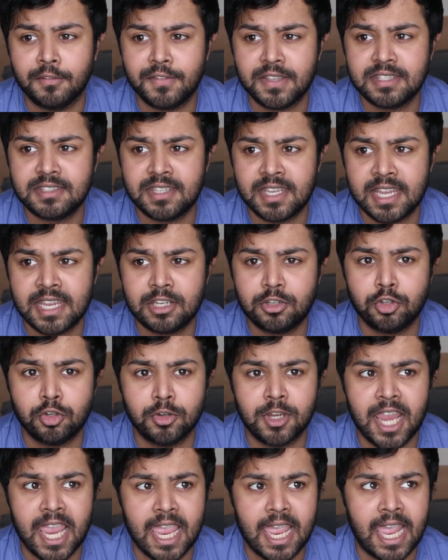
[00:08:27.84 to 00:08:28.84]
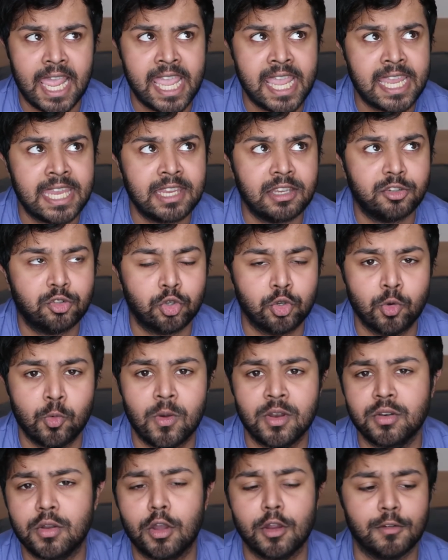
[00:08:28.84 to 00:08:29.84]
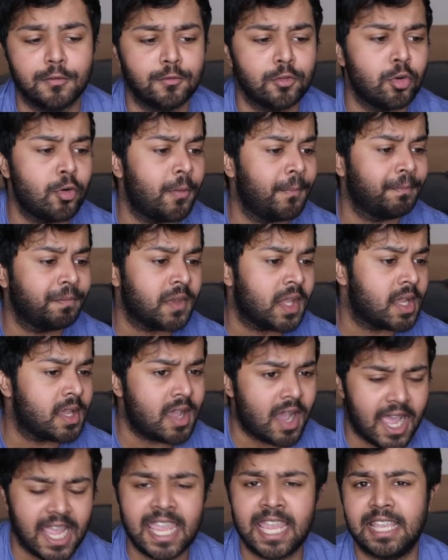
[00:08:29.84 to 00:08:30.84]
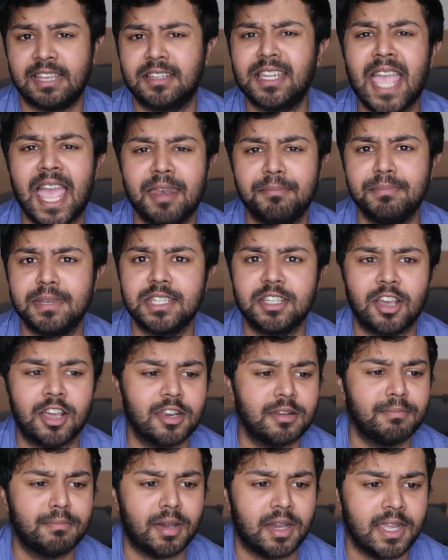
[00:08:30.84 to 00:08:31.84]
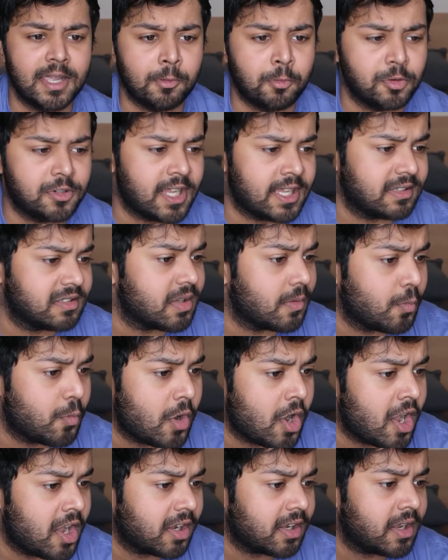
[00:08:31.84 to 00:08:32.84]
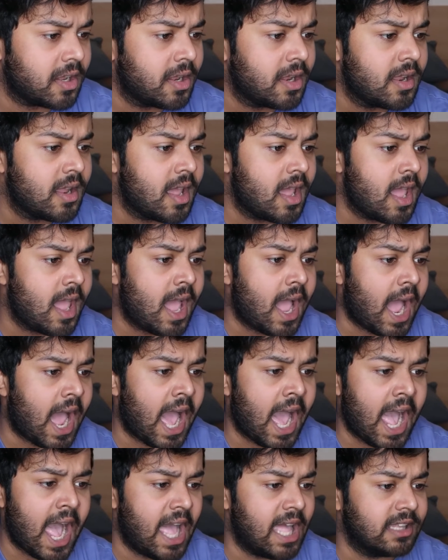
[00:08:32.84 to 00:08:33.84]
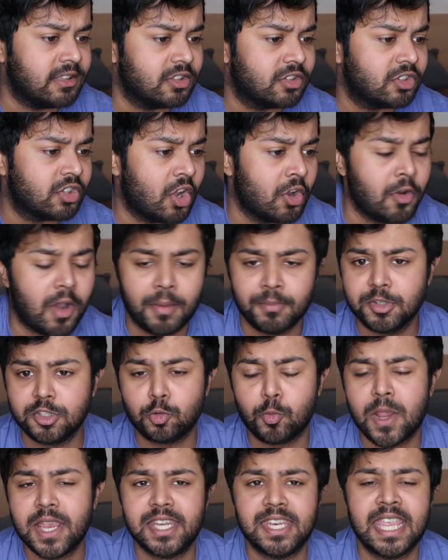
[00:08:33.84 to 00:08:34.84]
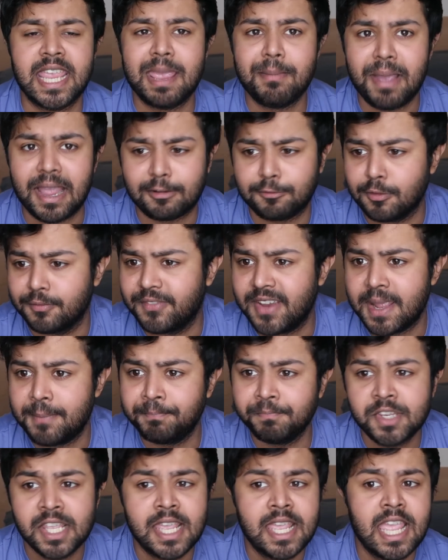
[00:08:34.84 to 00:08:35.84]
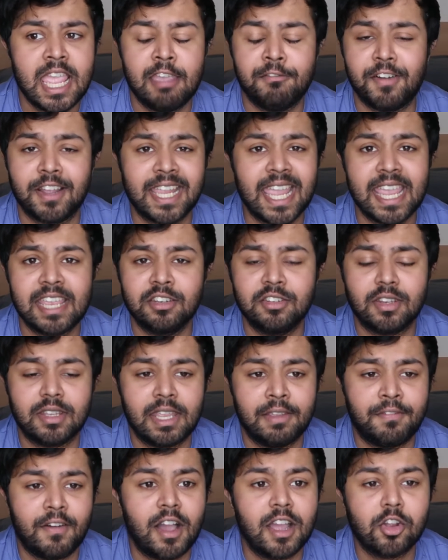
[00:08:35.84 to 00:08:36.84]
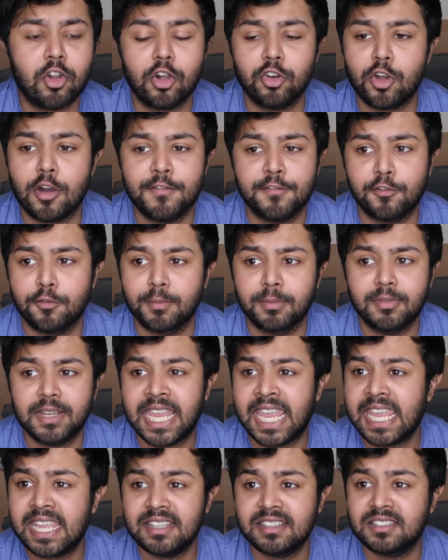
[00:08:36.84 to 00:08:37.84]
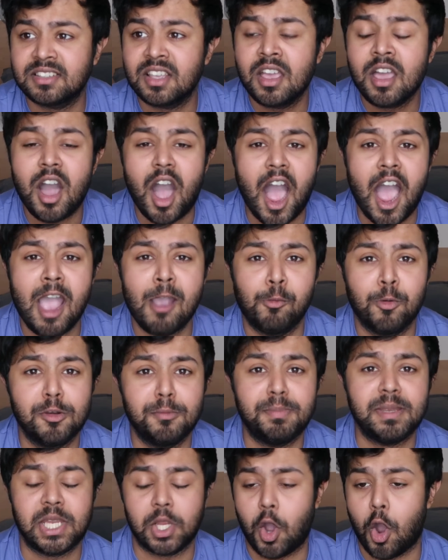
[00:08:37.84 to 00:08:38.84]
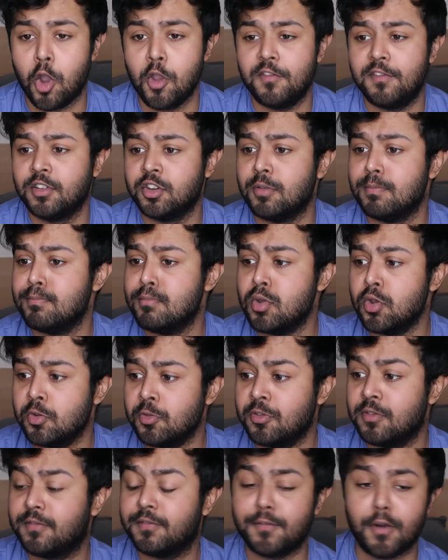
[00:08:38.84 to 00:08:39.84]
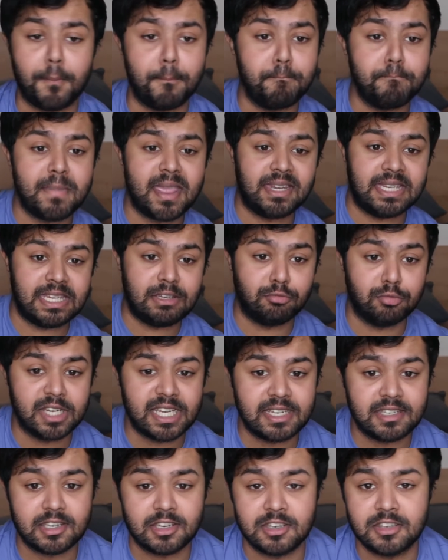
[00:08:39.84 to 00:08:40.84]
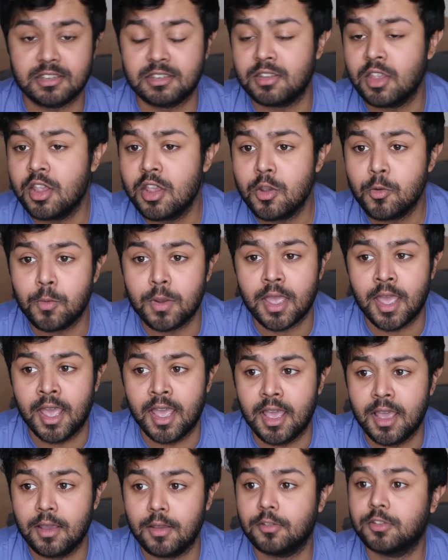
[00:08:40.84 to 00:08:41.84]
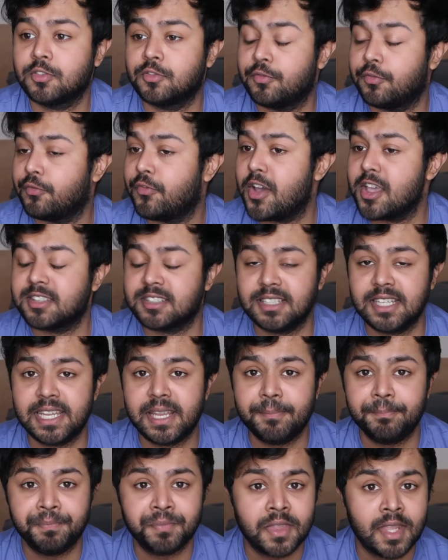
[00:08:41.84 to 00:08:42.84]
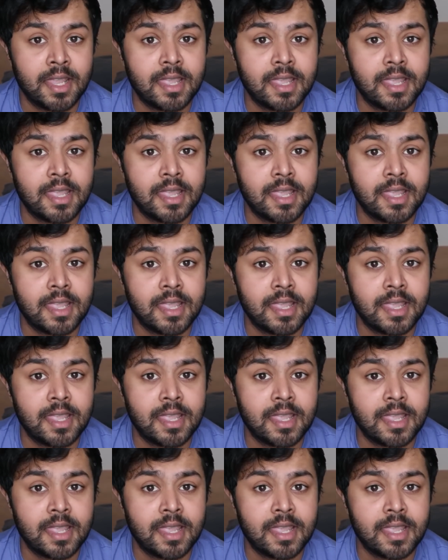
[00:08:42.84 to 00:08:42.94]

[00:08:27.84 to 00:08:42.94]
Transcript: this year to get a 2-1 overall. It can be done, but it will take some work. And so I'm just waiting to hear back from them. If I got an offer from King's, I would be over the moon for many reasons. Firstly,